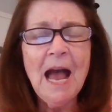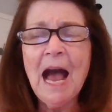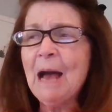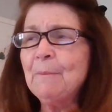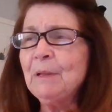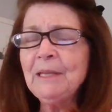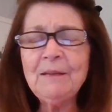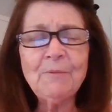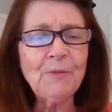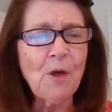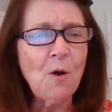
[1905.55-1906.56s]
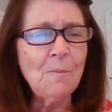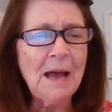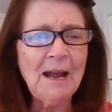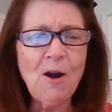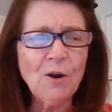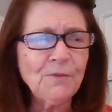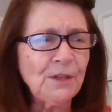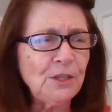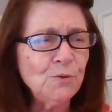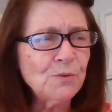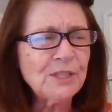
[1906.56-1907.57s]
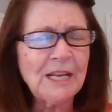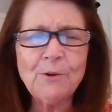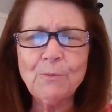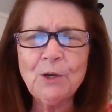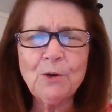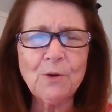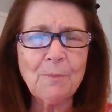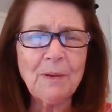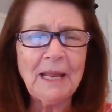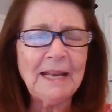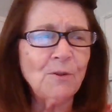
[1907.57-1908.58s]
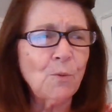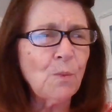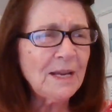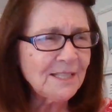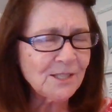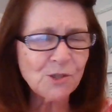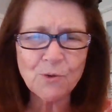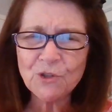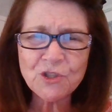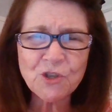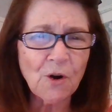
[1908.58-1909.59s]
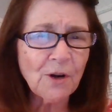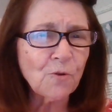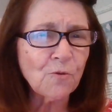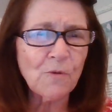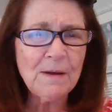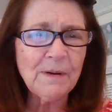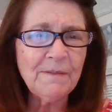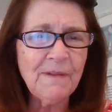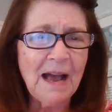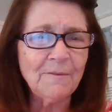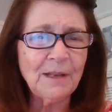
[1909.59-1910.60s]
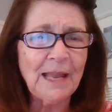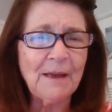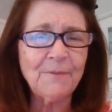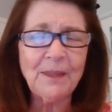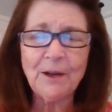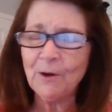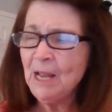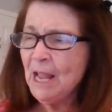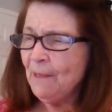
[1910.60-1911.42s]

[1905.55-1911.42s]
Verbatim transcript: I believe with all my heart the youth center we're going to plant in the West is going to start a great revival out there.